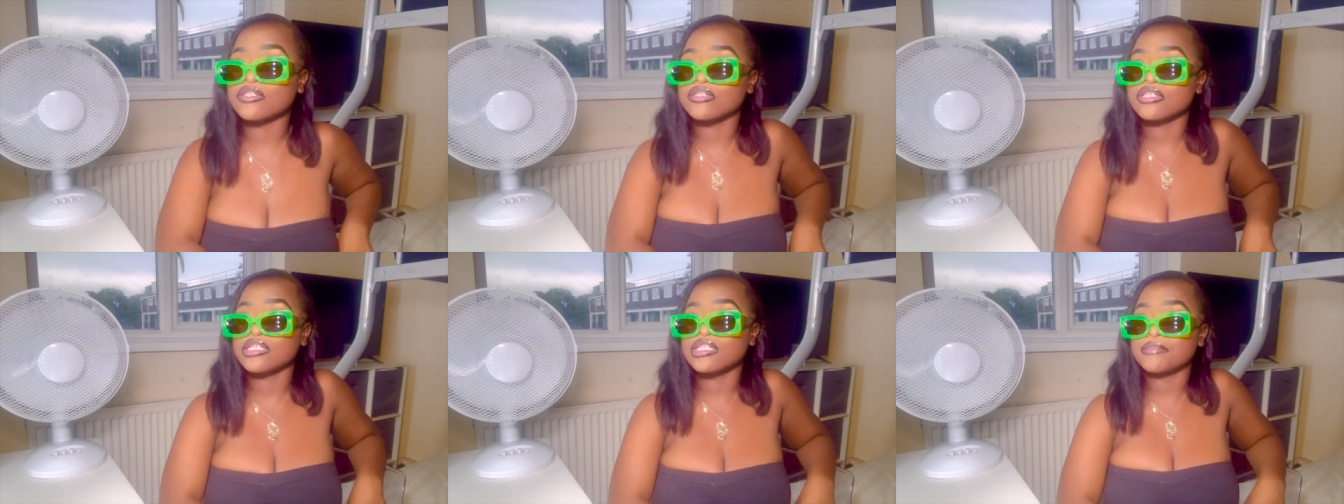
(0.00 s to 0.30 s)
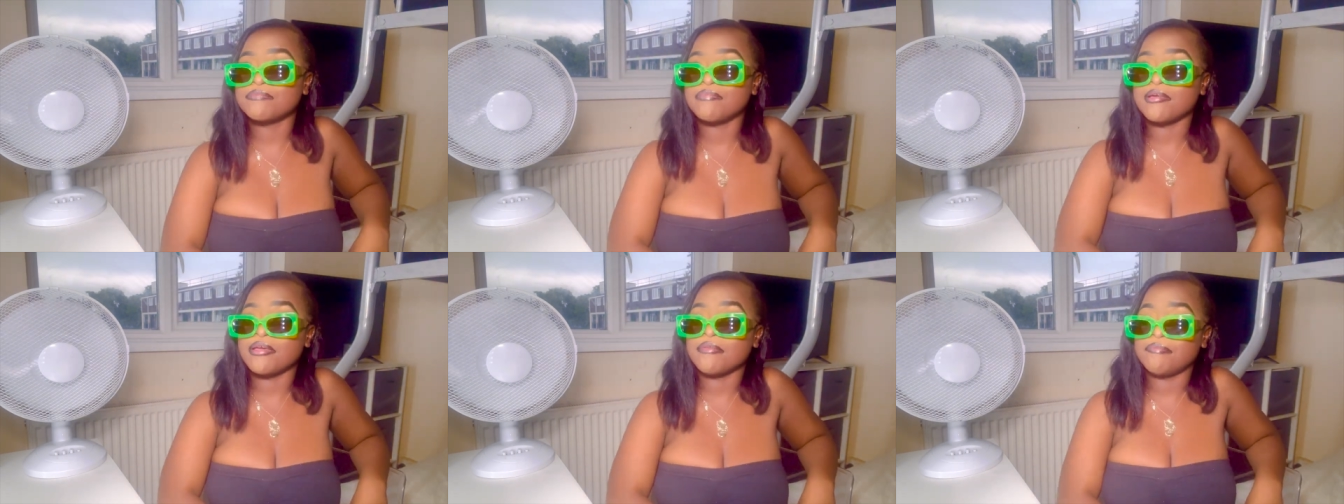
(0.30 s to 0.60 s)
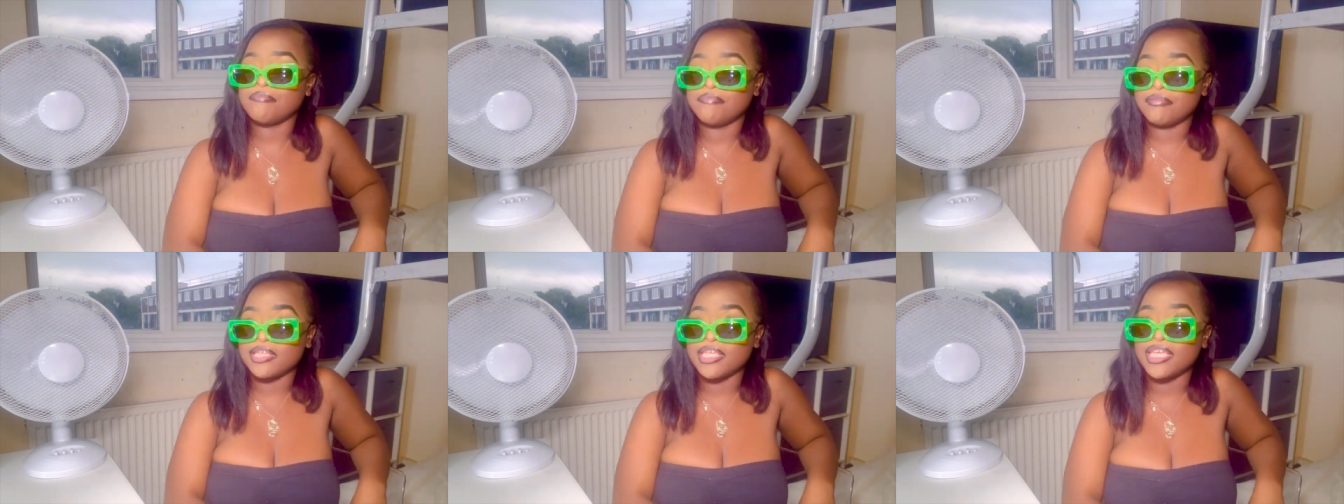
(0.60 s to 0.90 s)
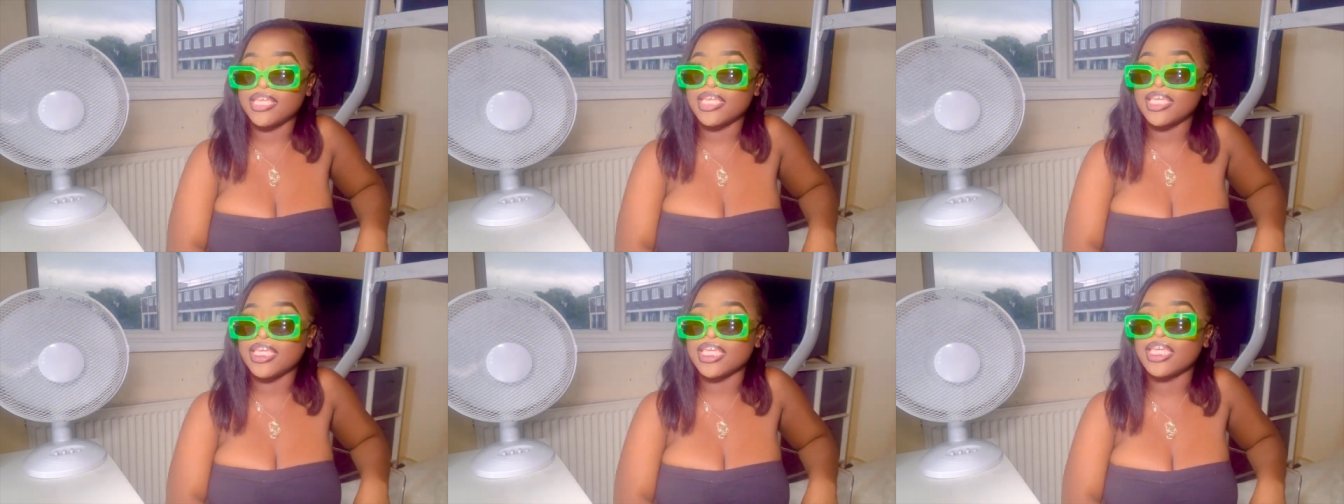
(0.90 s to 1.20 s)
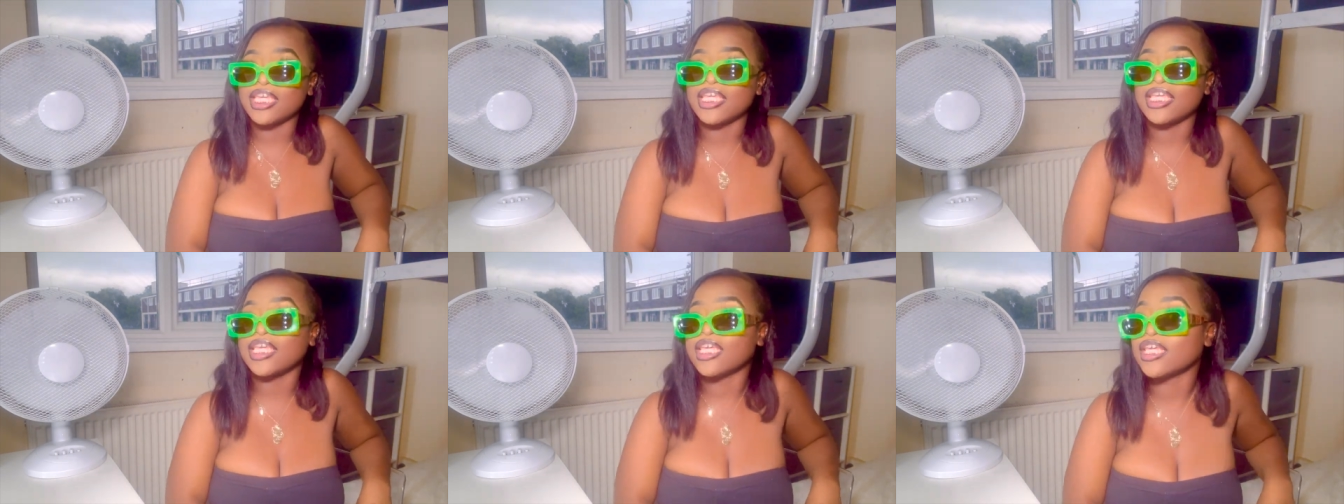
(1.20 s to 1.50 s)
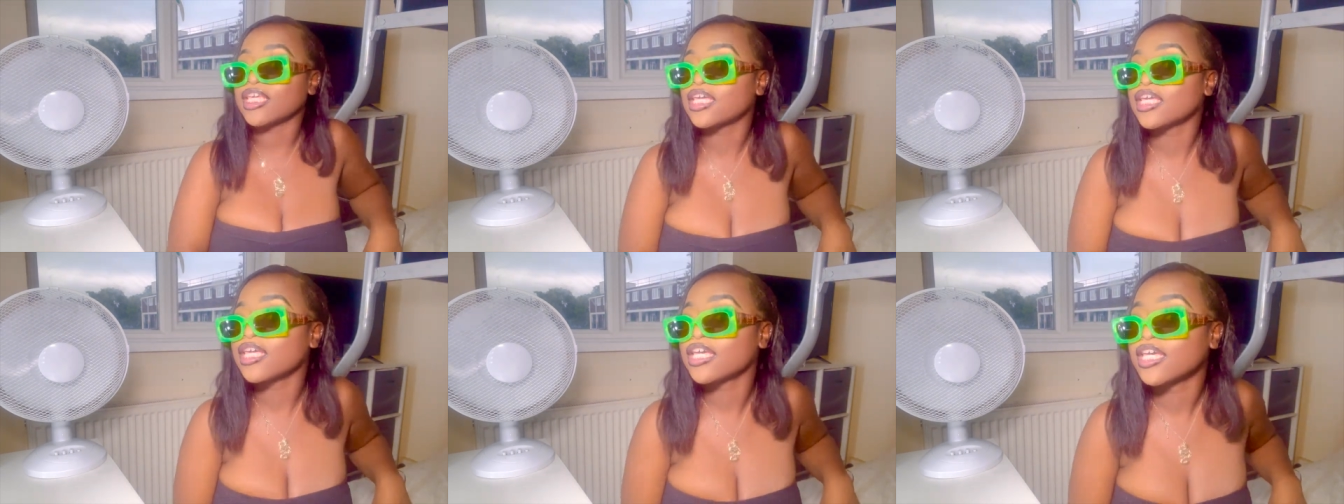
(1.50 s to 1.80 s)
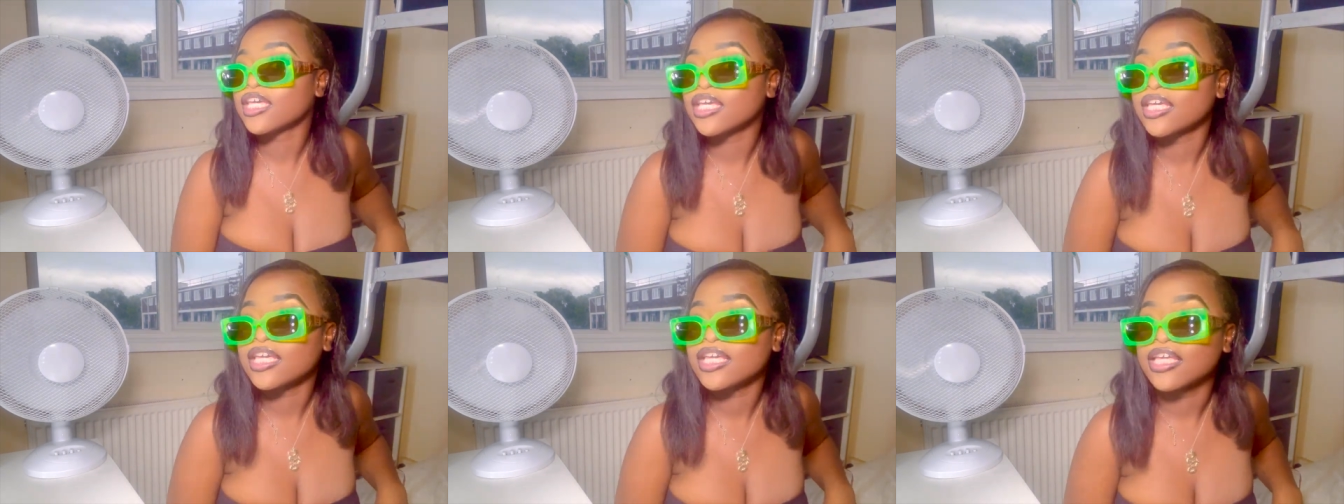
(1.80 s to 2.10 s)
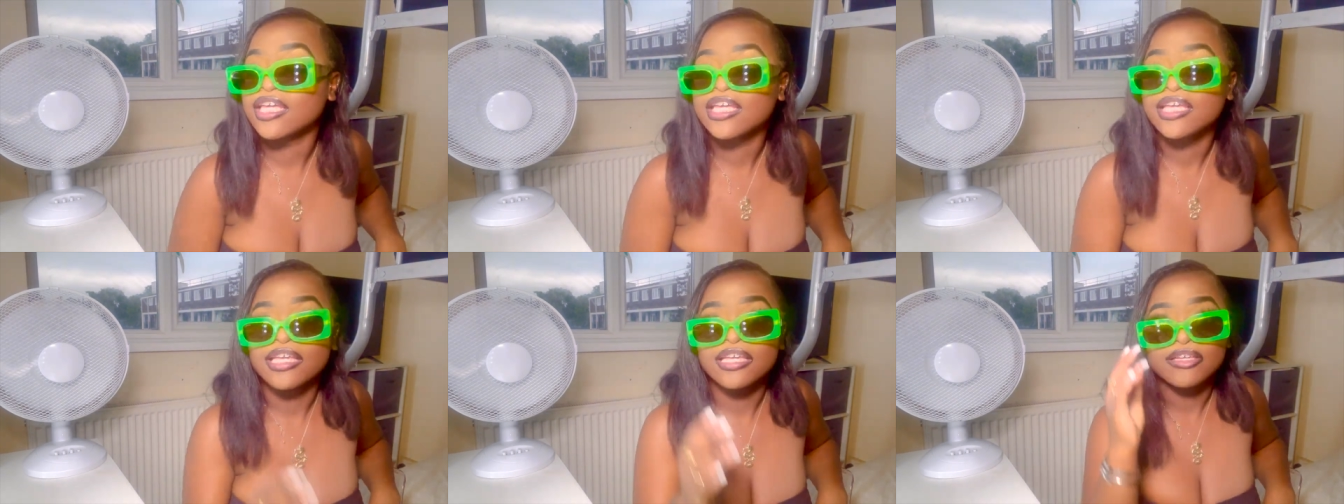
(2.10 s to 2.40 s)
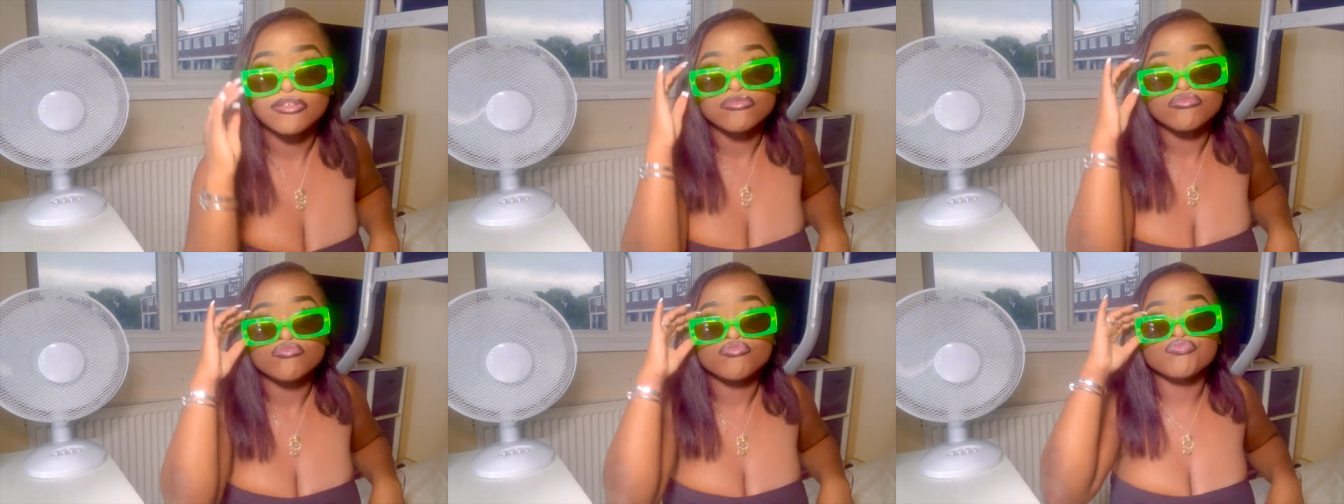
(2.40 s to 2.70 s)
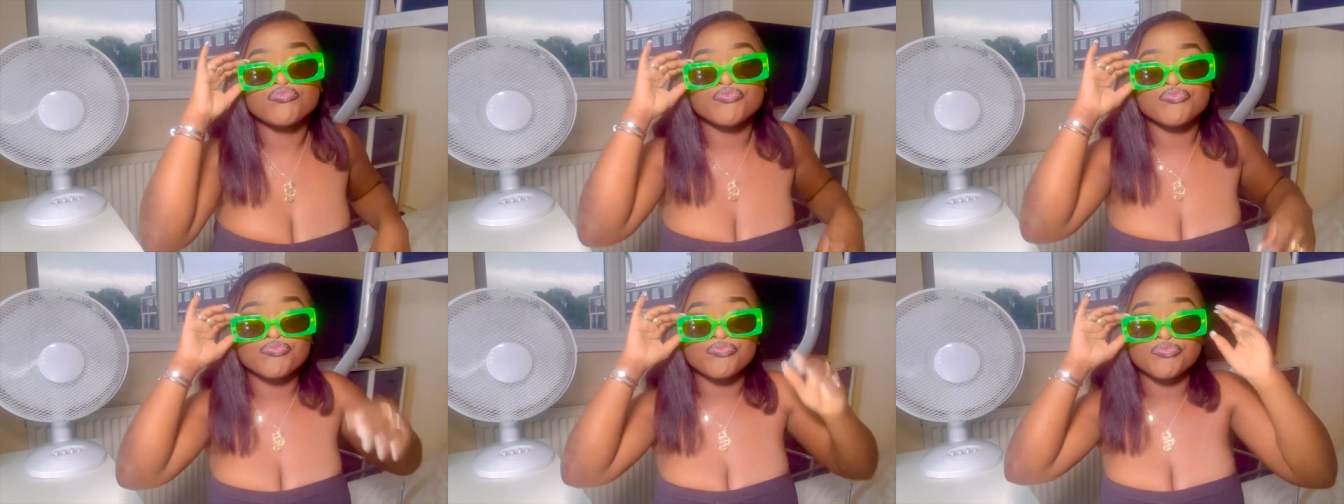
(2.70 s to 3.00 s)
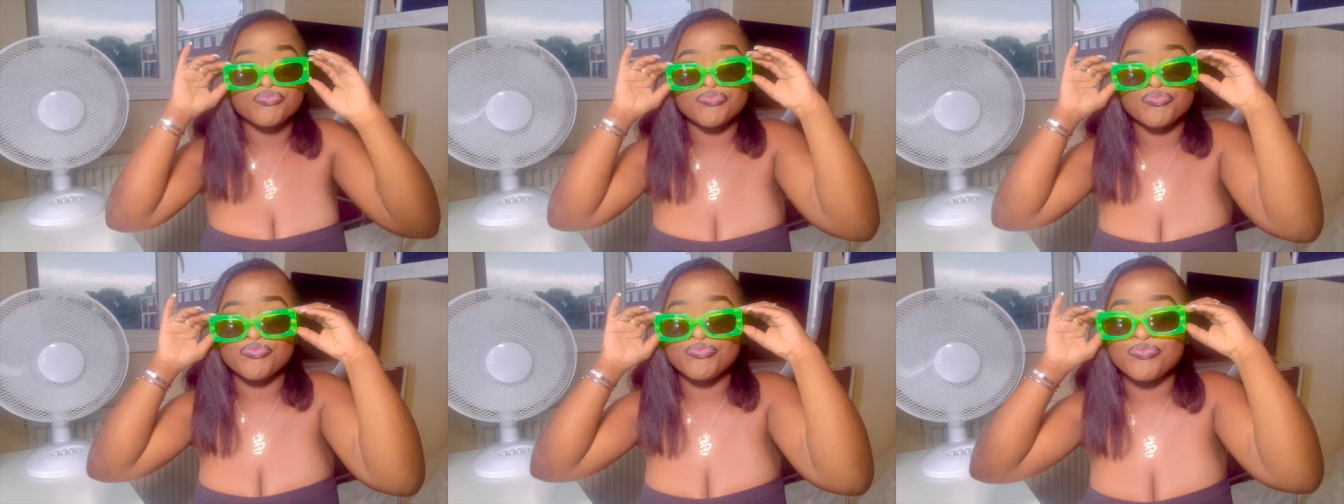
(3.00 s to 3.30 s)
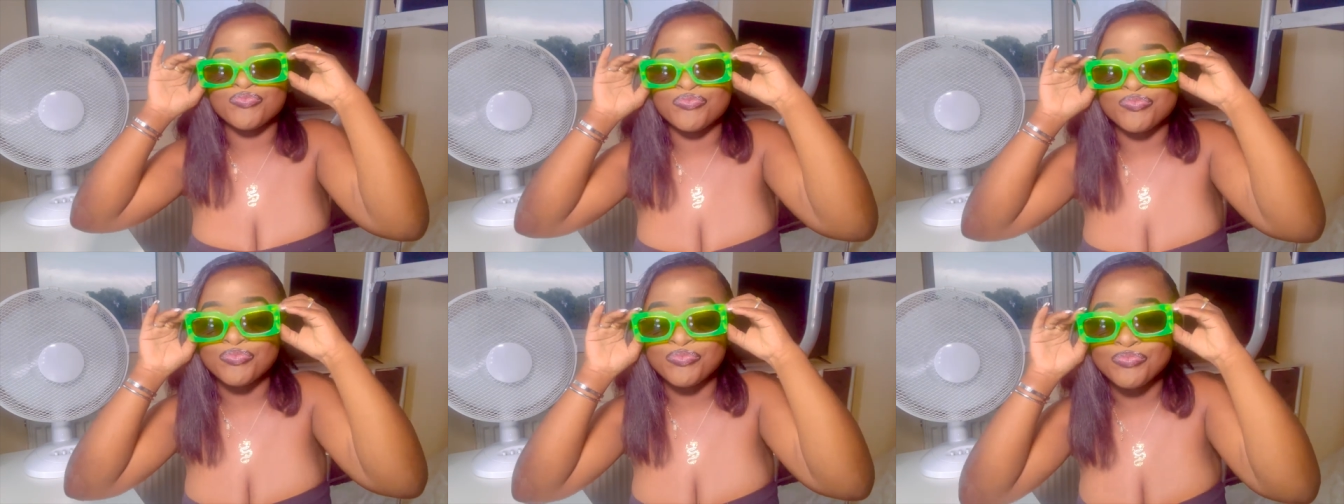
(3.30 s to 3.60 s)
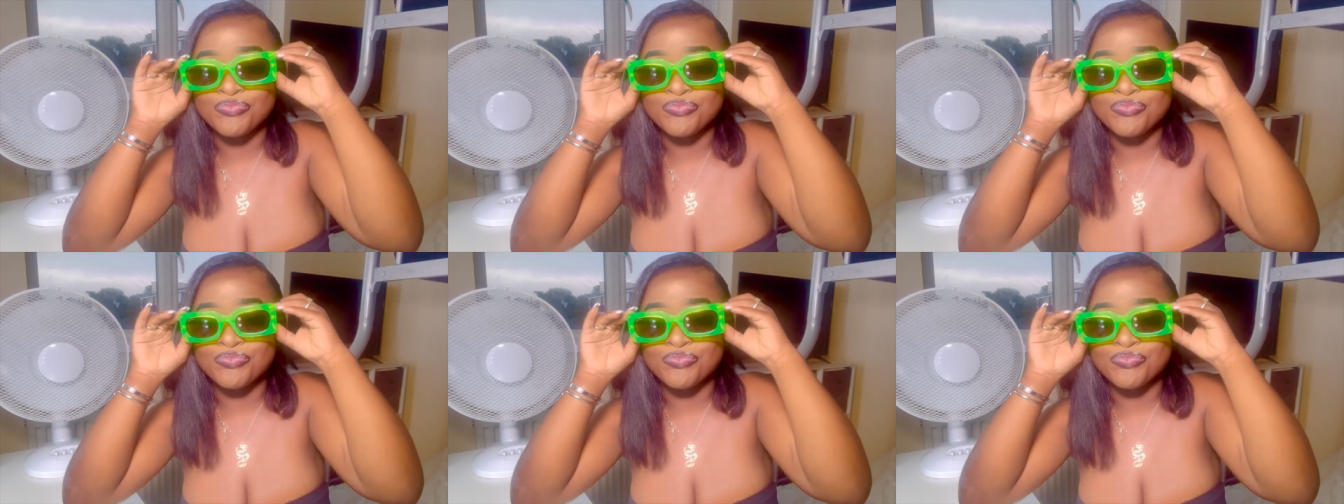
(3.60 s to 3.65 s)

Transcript: cause baby, mmm,